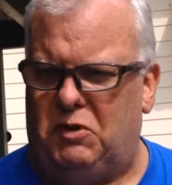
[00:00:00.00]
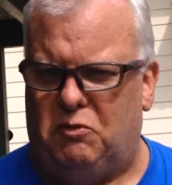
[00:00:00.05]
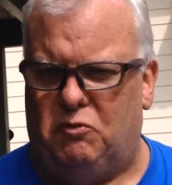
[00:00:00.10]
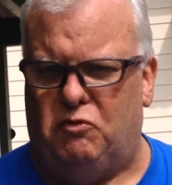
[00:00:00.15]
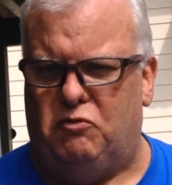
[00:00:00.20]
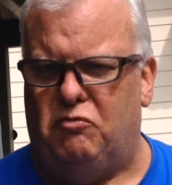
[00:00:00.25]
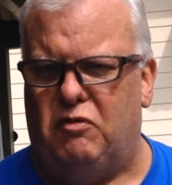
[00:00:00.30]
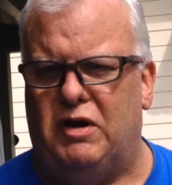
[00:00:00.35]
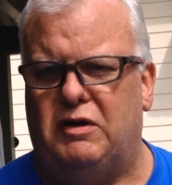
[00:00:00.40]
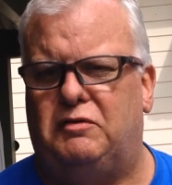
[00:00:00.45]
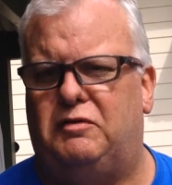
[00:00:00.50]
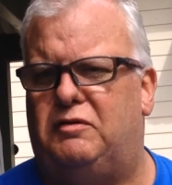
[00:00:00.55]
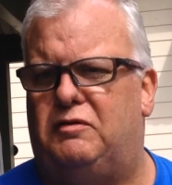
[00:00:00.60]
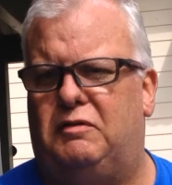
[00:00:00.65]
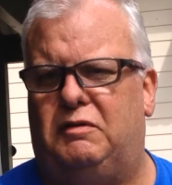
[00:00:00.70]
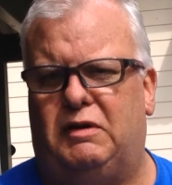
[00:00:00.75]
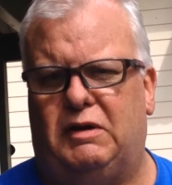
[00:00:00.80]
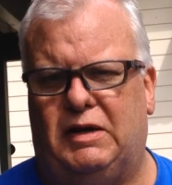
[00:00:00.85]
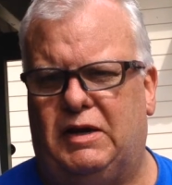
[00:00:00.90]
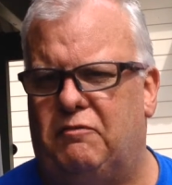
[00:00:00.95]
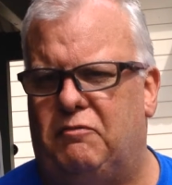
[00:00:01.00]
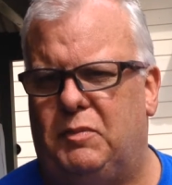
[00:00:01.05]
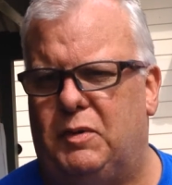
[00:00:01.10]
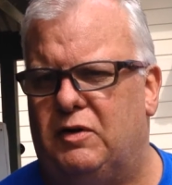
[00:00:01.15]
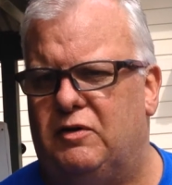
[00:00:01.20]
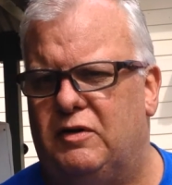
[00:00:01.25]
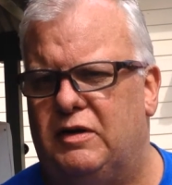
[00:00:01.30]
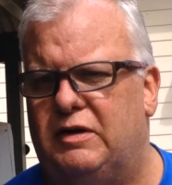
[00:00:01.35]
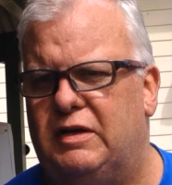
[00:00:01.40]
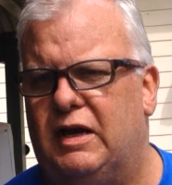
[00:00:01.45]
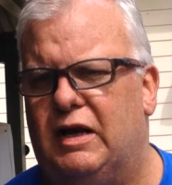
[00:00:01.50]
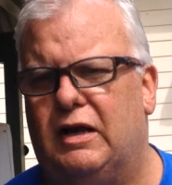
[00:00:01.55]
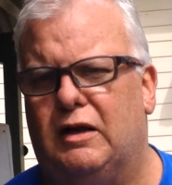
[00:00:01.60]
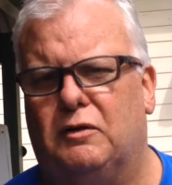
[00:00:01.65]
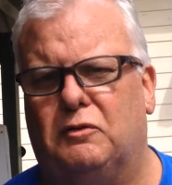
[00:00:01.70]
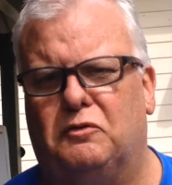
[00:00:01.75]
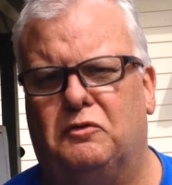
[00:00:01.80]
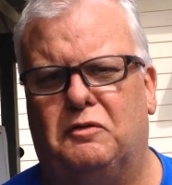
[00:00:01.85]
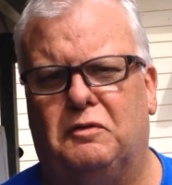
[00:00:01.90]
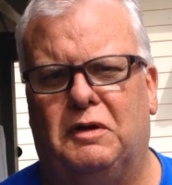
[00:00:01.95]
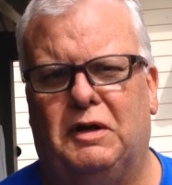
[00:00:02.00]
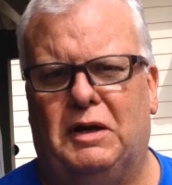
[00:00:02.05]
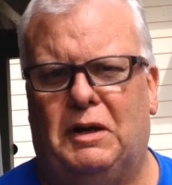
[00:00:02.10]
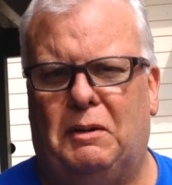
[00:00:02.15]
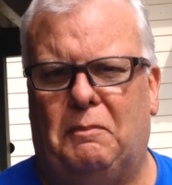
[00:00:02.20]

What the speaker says: your address, give them your details,